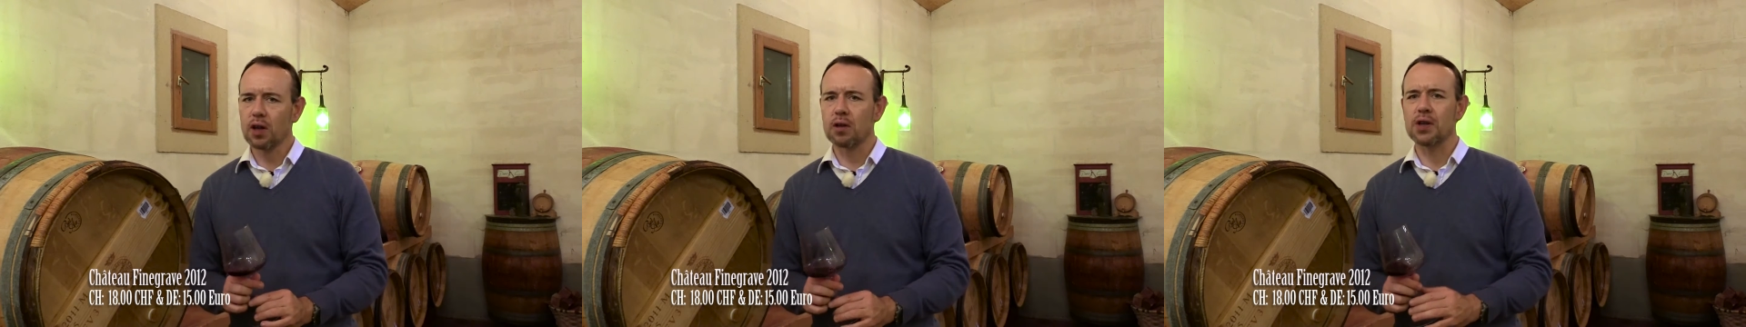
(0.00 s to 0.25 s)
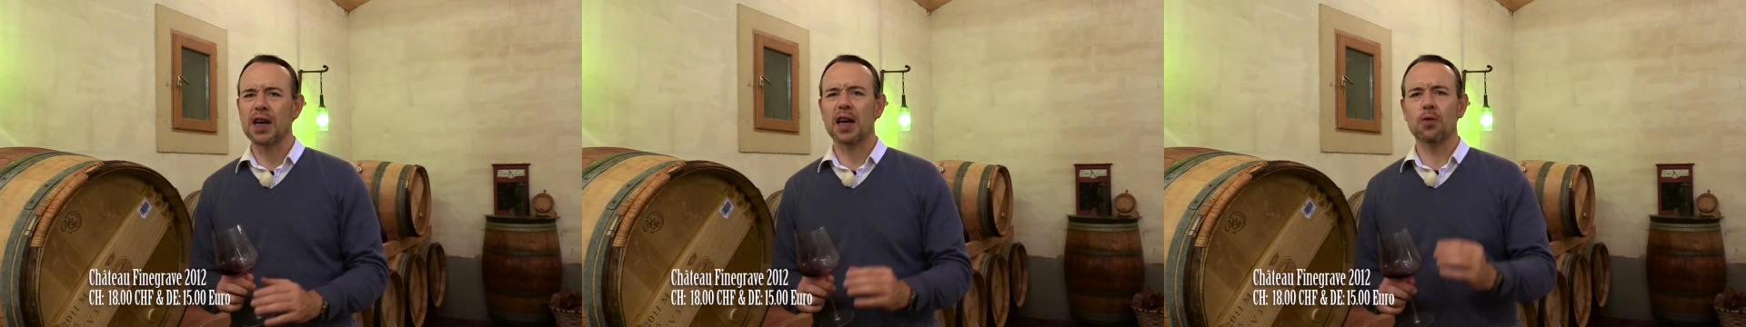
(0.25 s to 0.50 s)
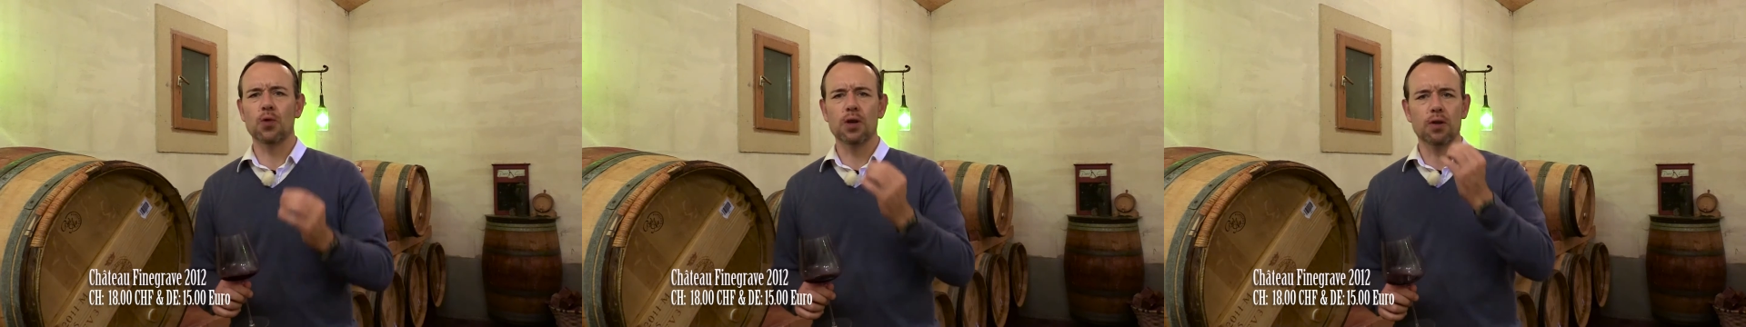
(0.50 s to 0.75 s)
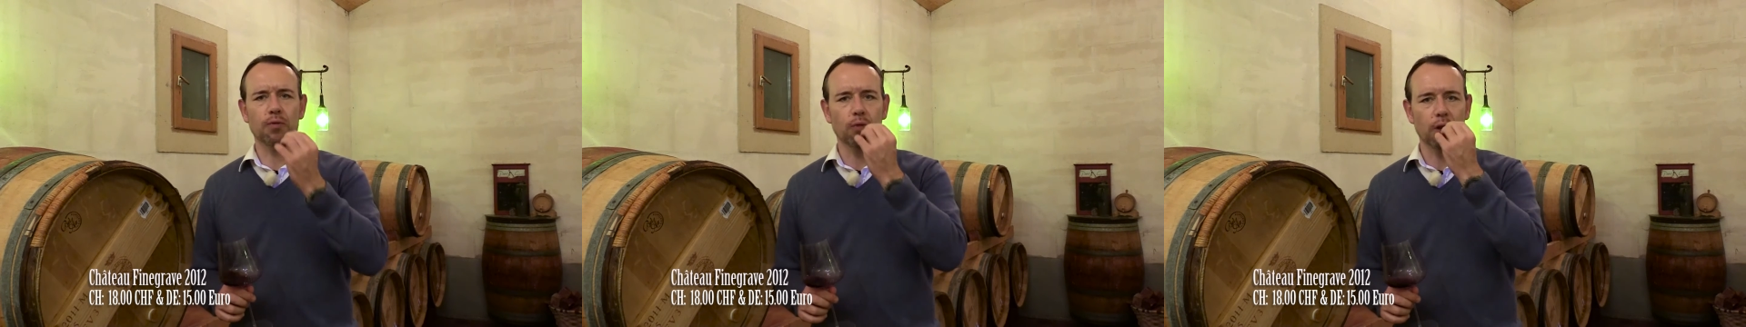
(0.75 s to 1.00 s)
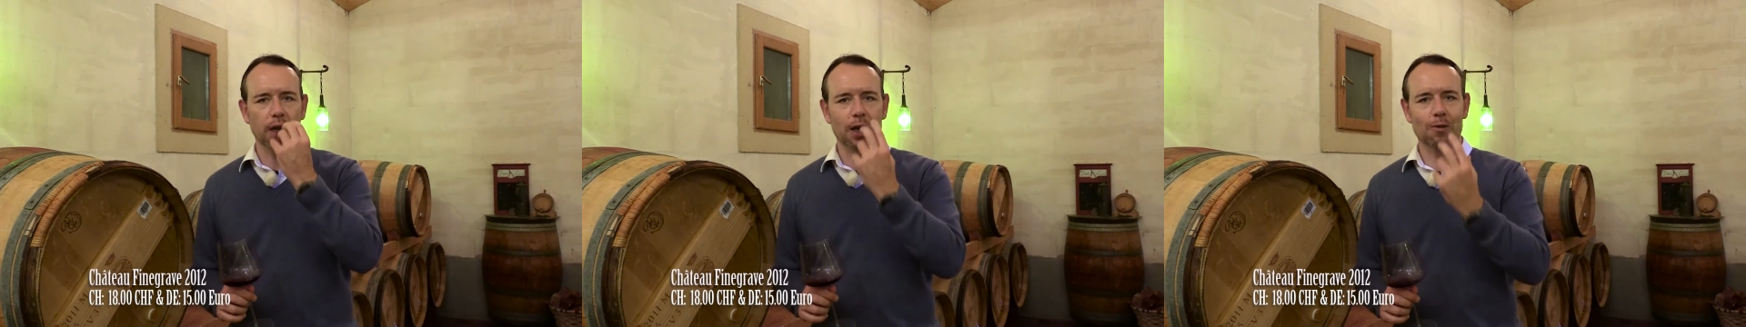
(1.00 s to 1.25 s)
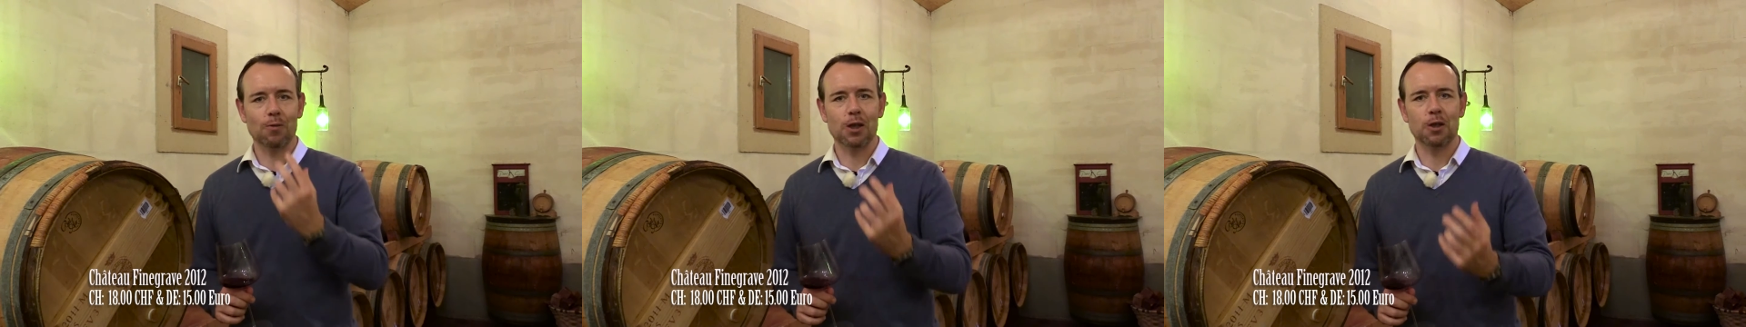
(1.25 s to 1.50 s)
You get wonderful
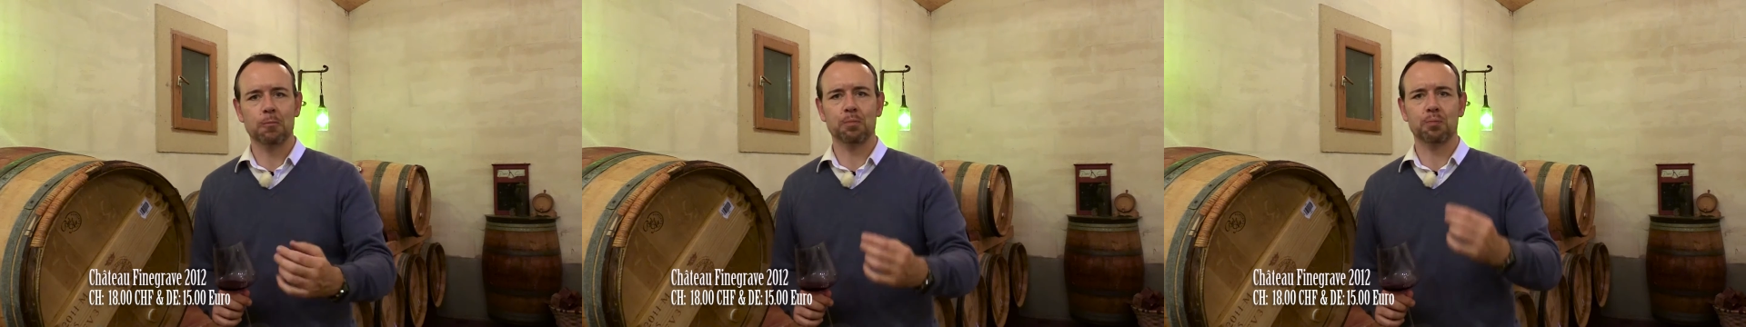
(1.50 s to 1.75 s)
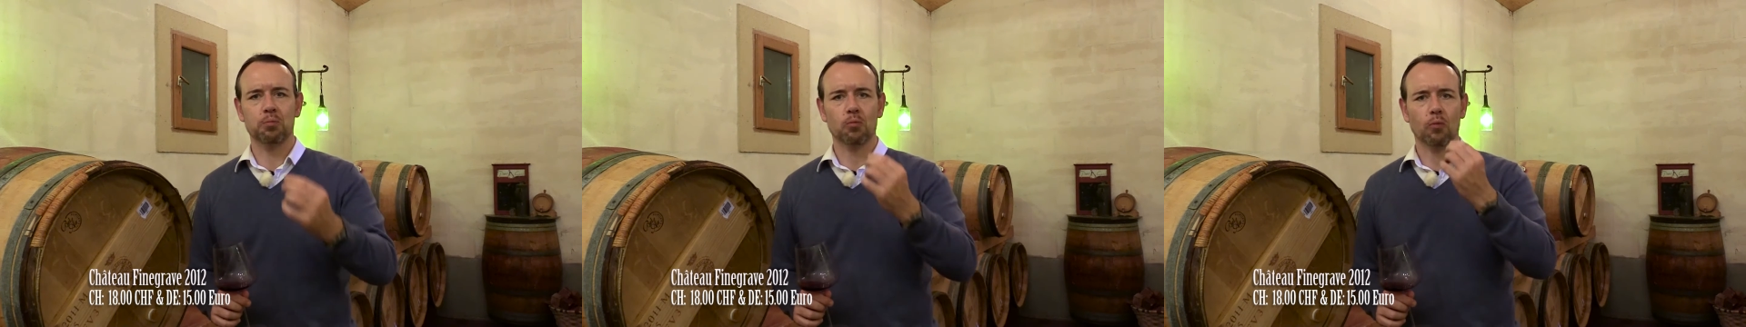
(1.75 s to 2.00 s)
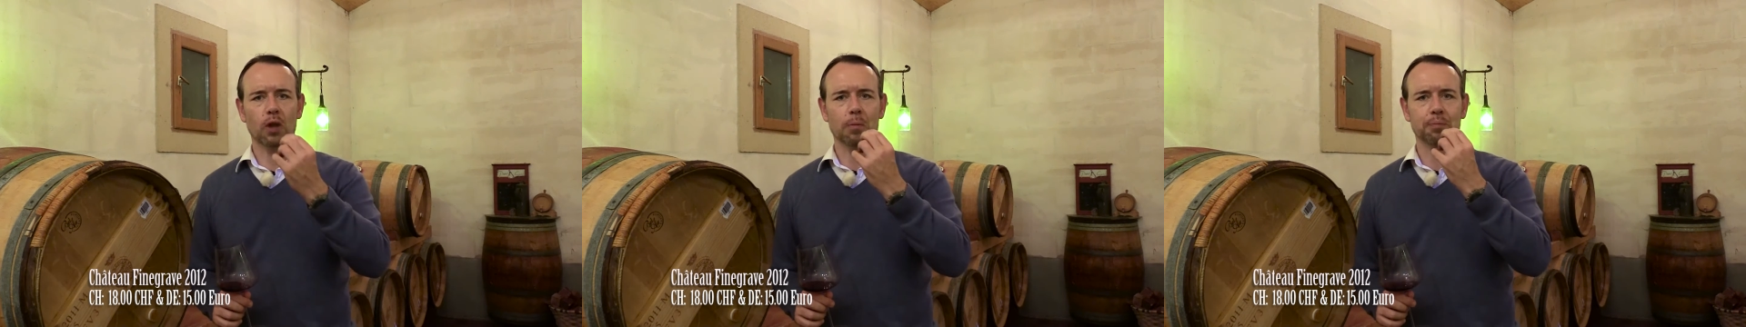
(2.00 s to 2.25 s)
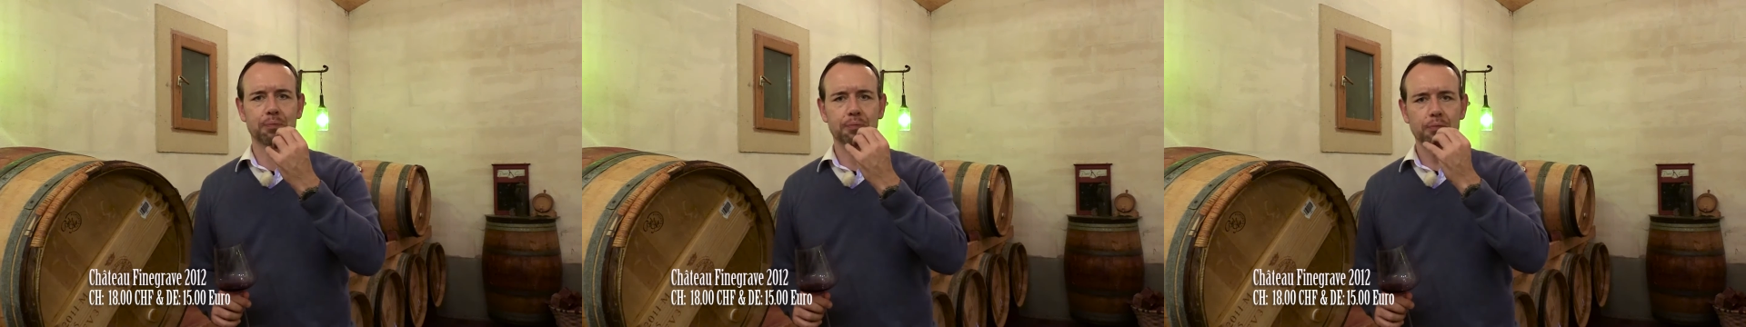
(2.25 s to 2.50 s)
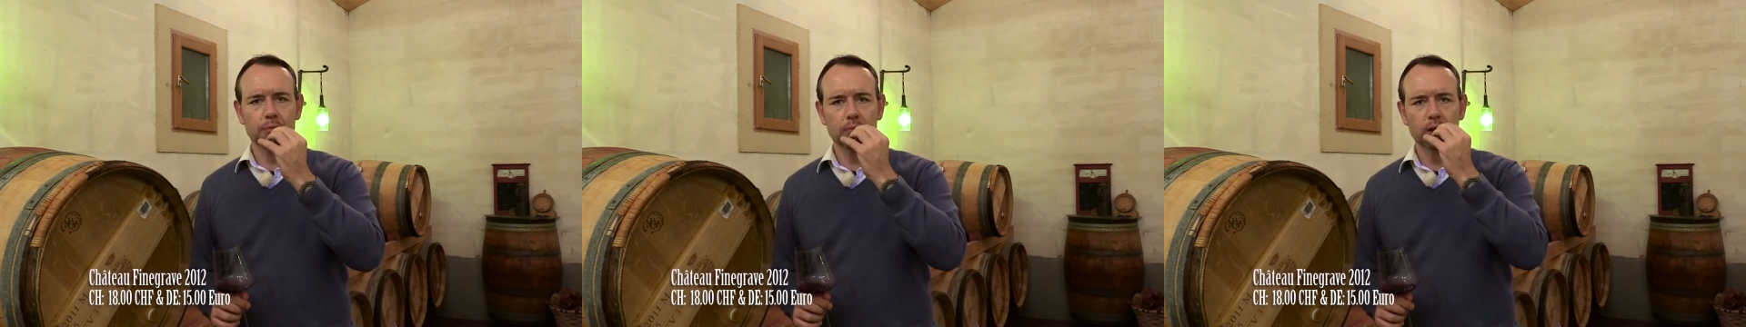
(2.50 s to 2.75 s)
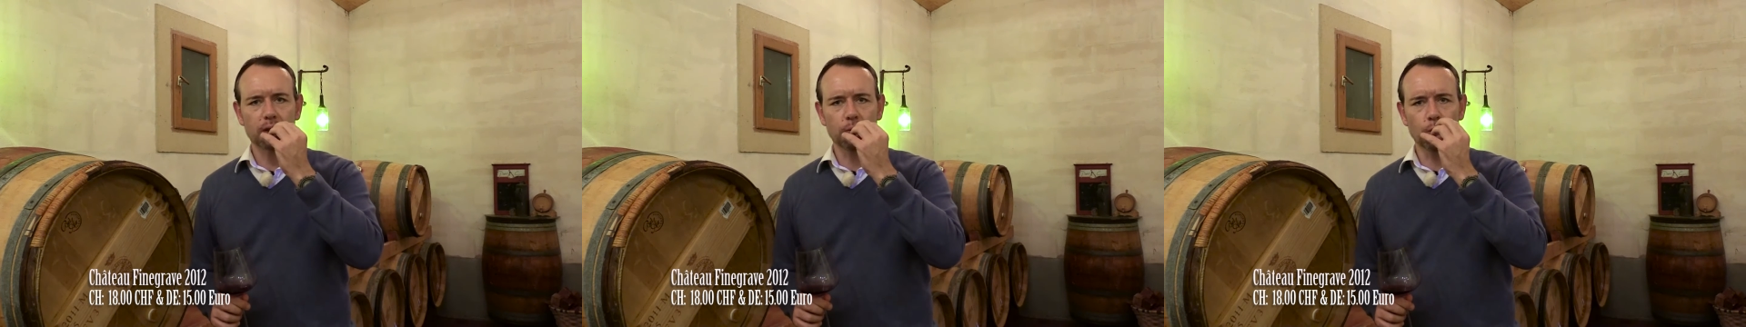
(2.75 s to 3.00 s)
licorice,
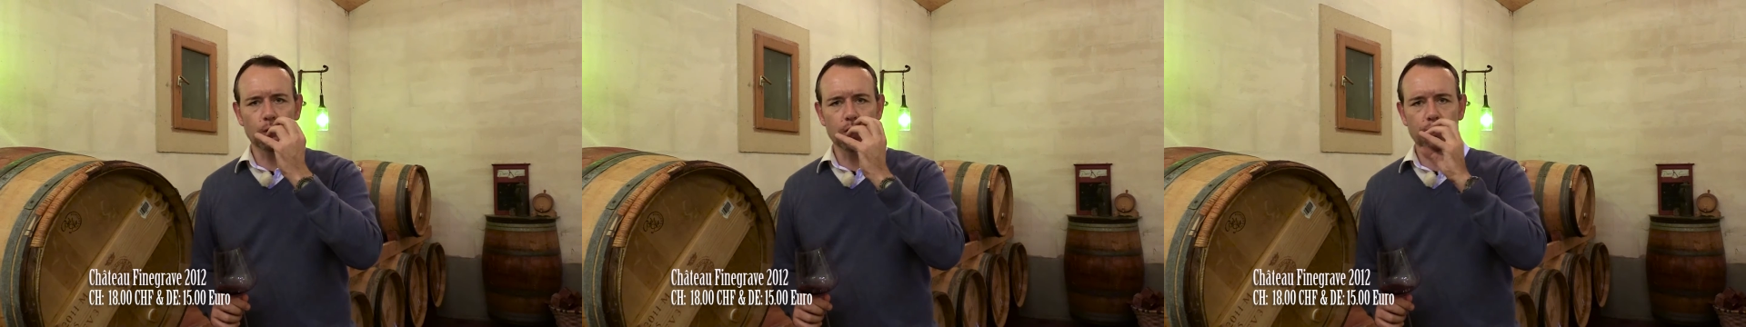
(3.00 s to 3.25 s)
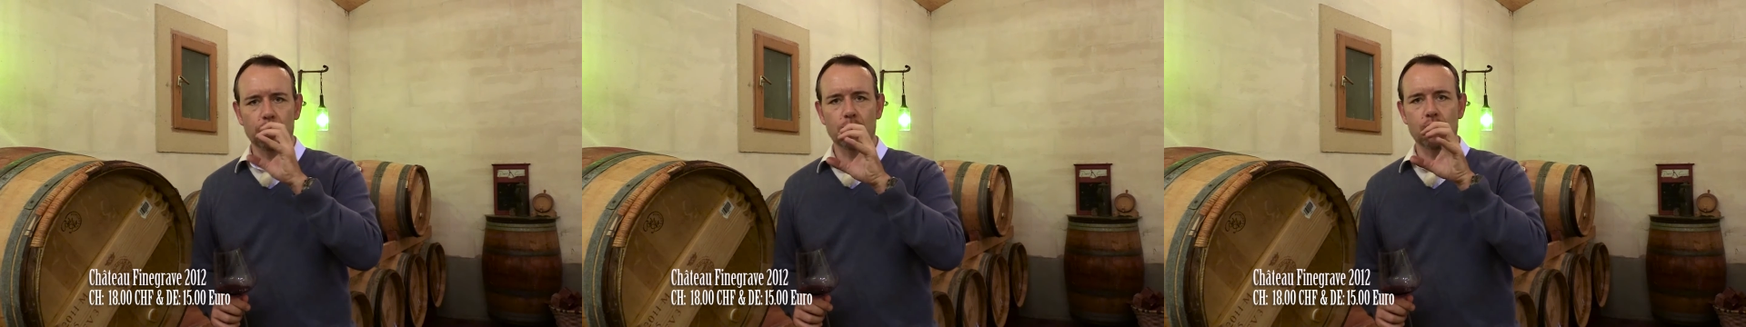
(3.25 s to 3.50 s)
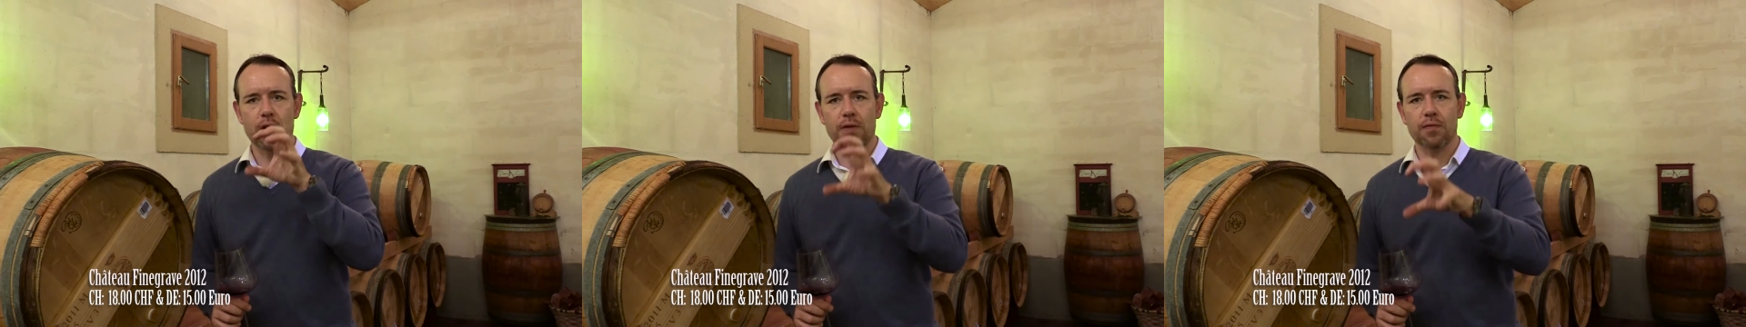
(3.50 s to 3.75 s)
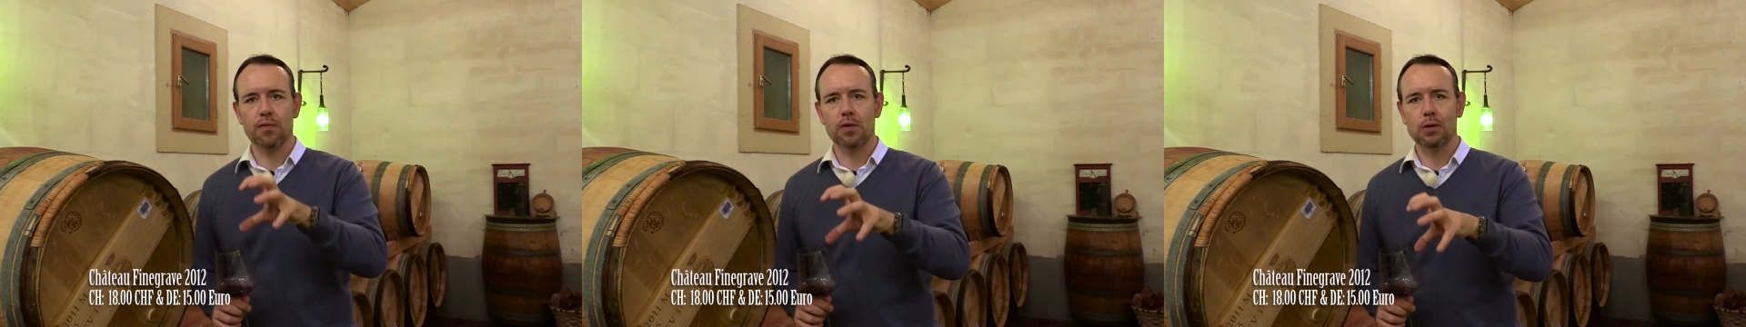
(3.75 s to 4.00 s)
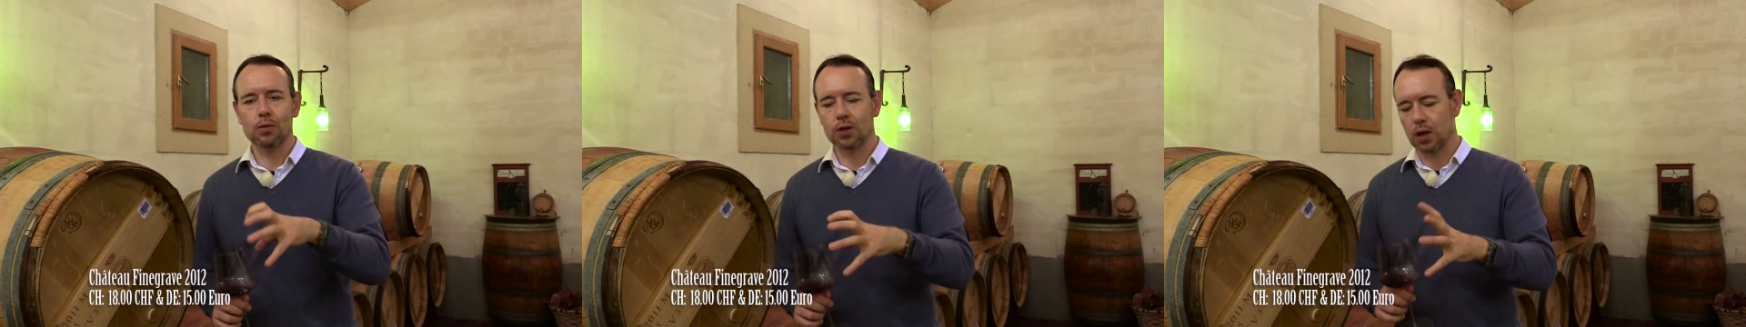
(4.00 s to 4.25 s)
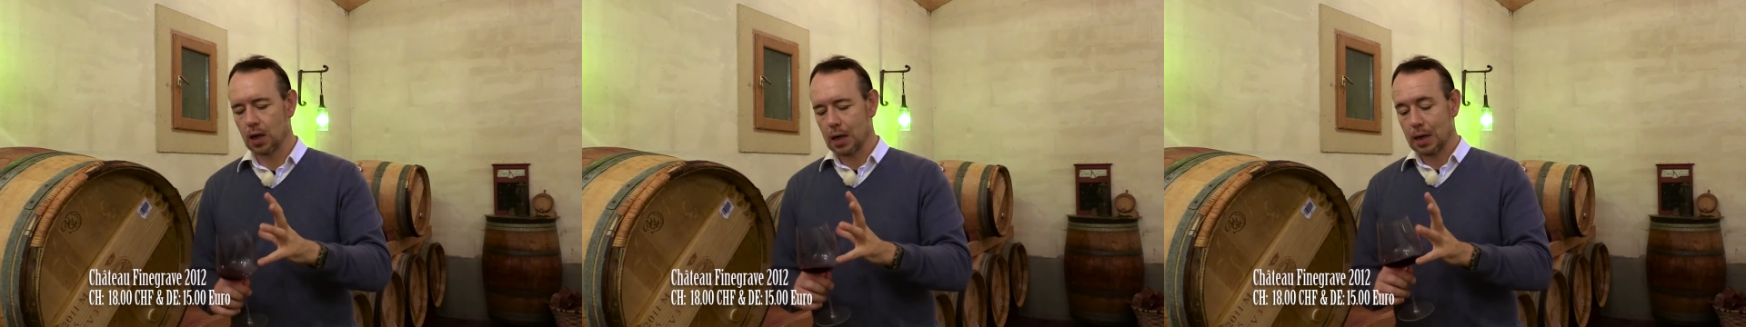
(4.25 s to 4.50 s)
wonderful red fruits.